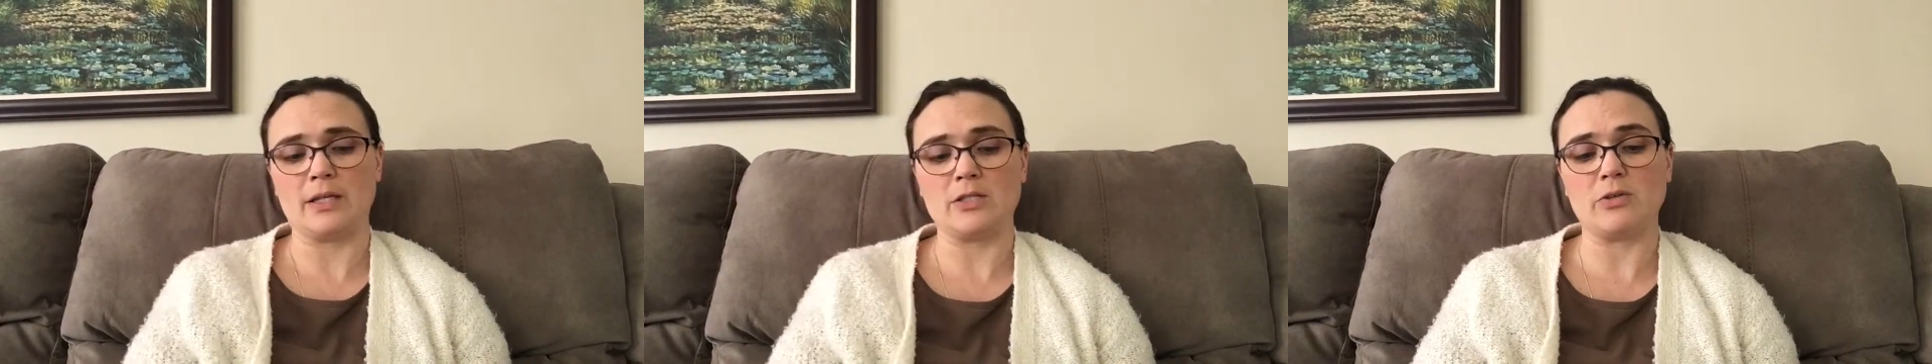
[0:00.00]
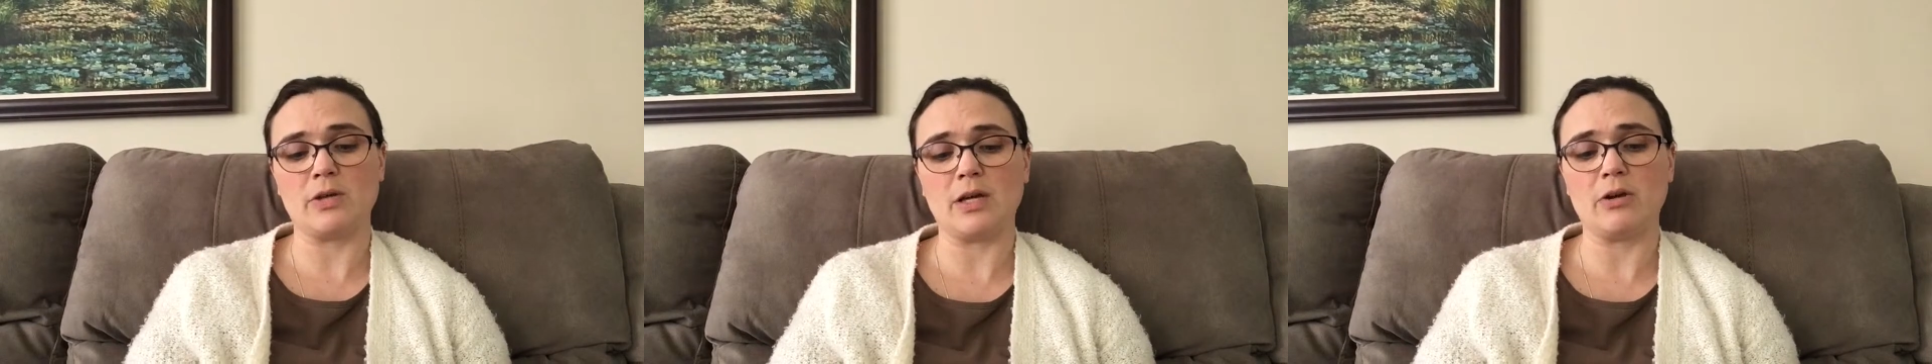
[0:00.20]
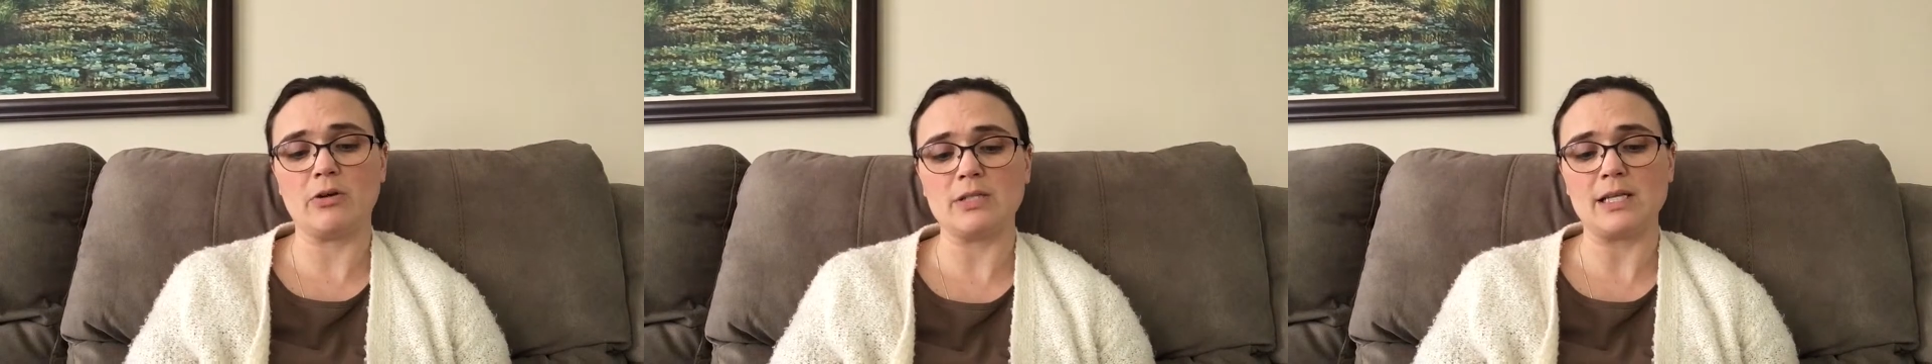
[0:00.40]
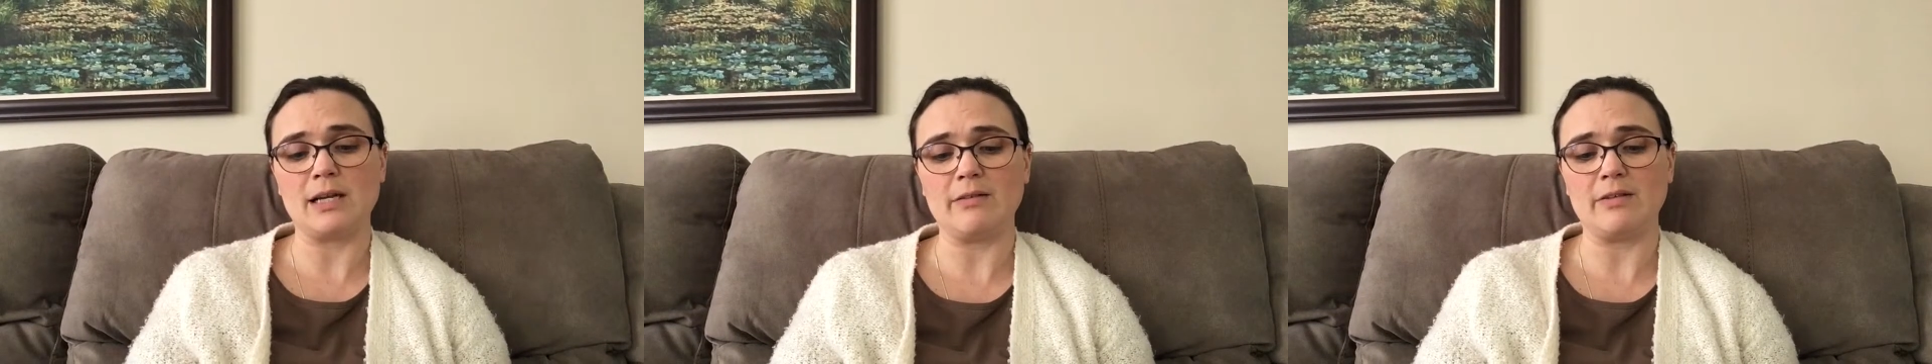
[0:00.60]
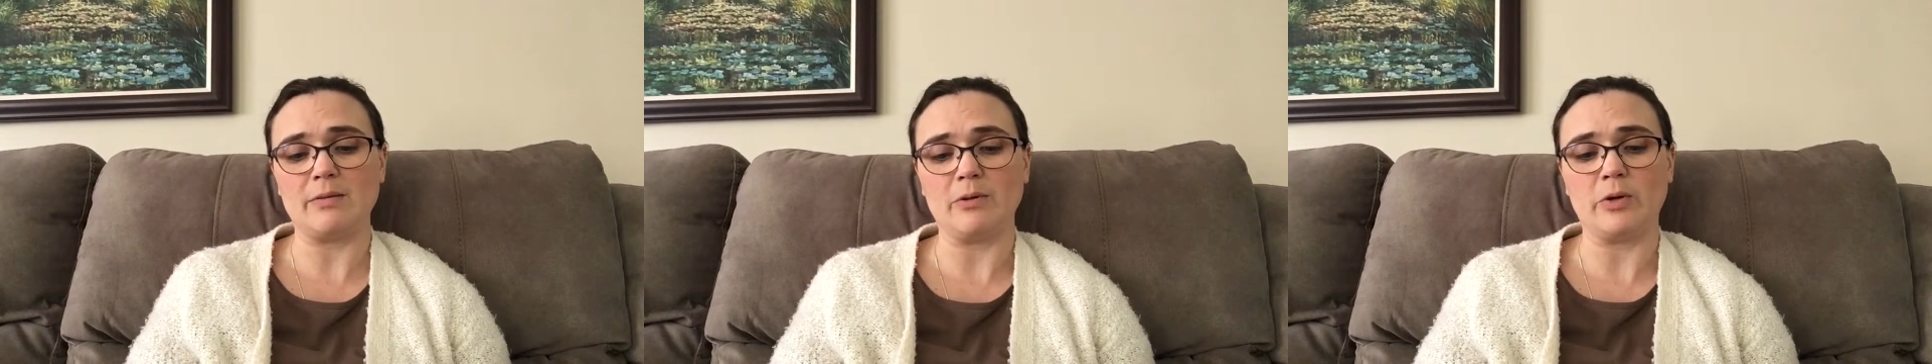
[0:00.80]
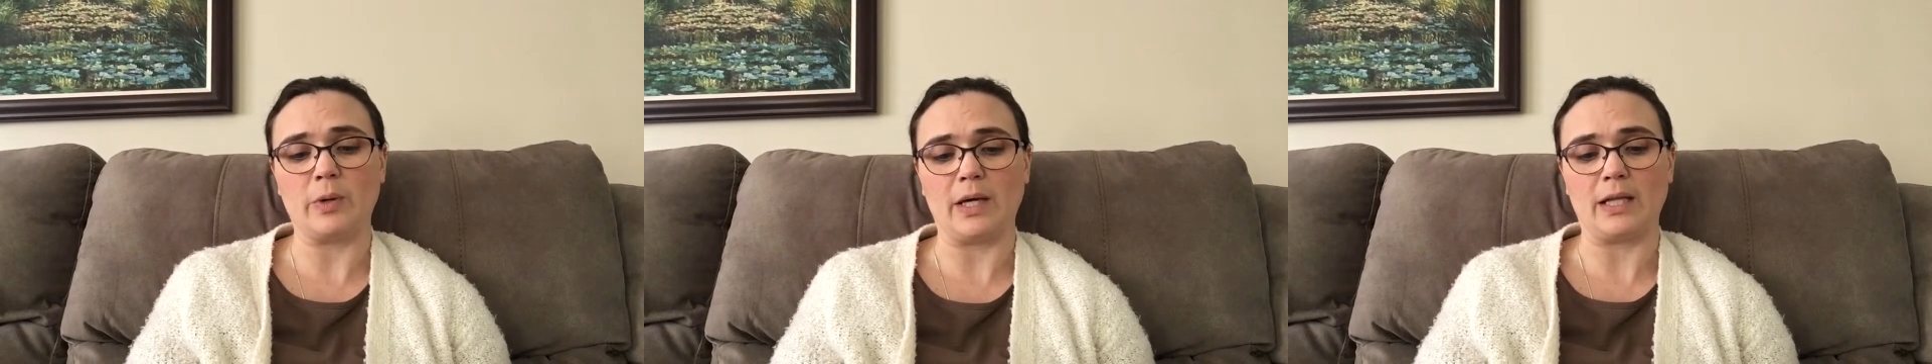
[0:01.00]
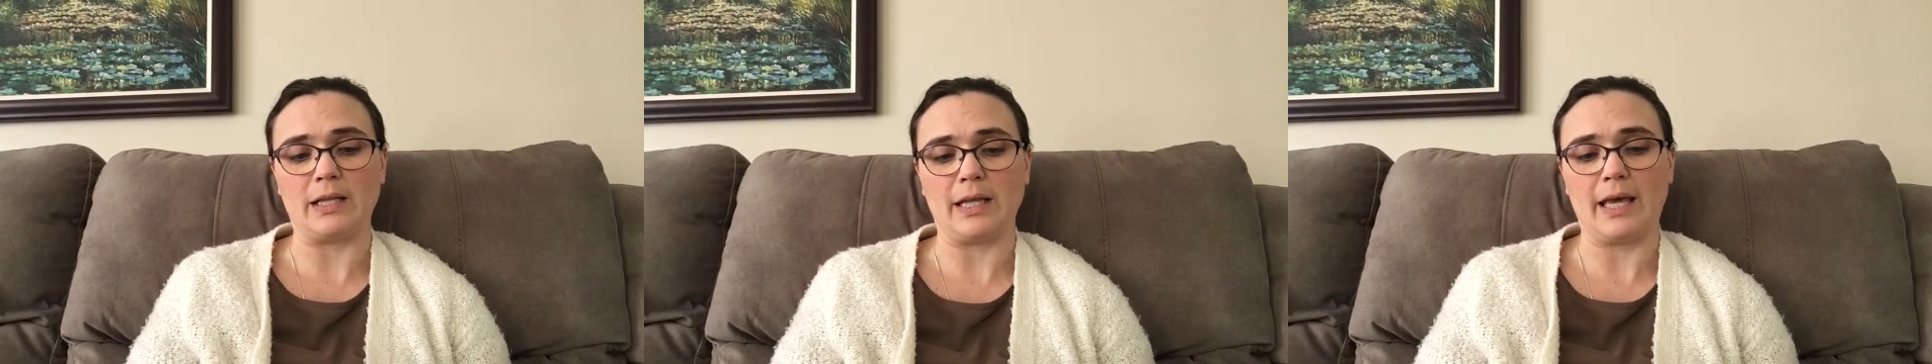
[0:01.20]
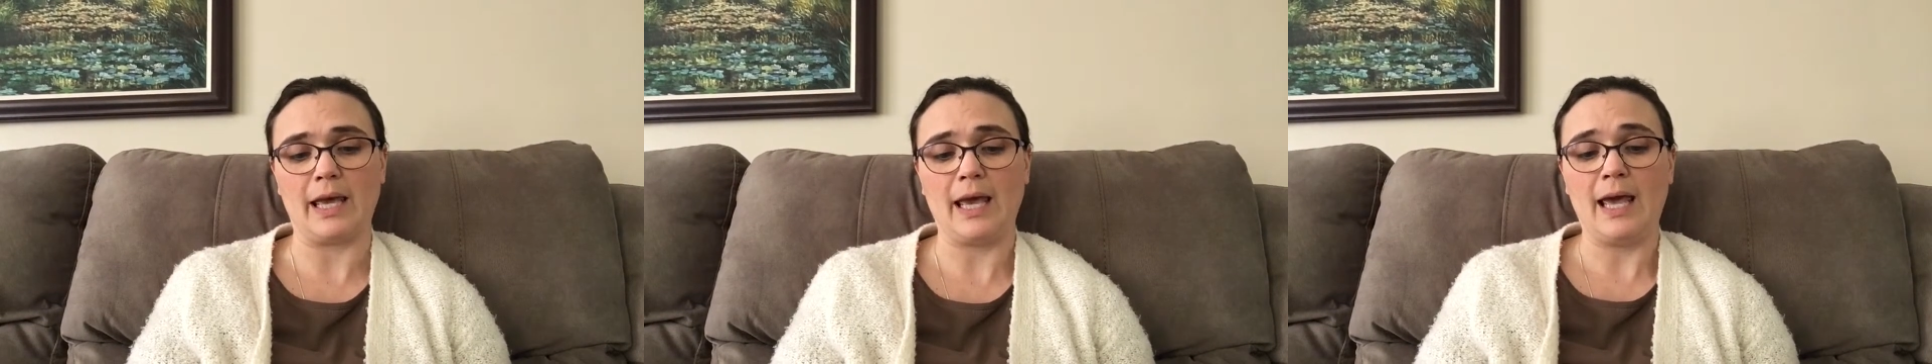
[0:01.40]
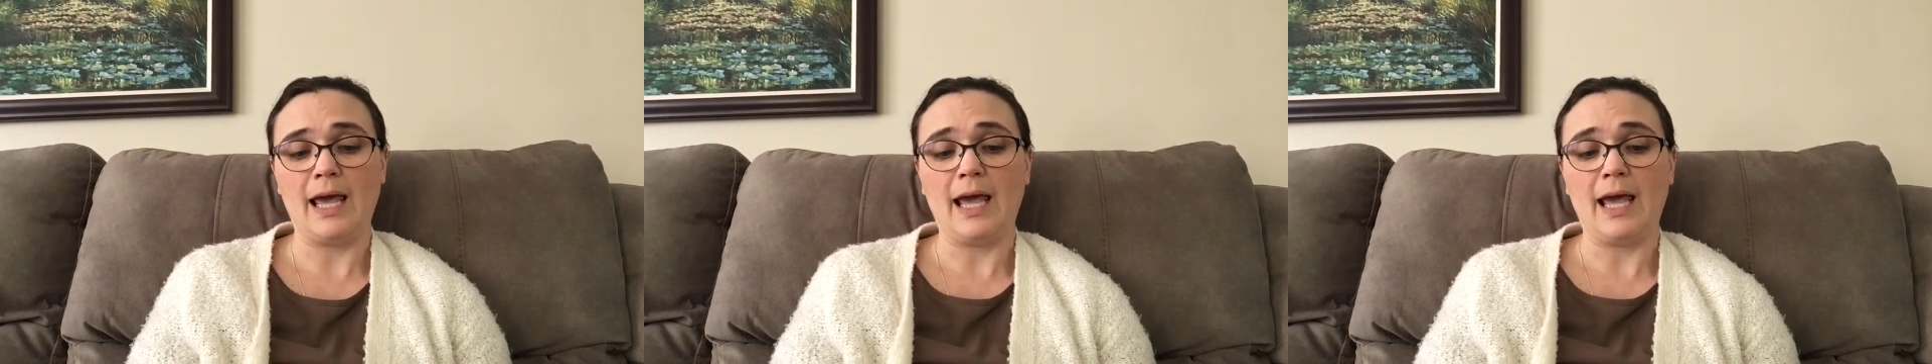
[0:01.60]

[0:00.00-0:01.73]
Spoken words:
so he grows out of them quickly.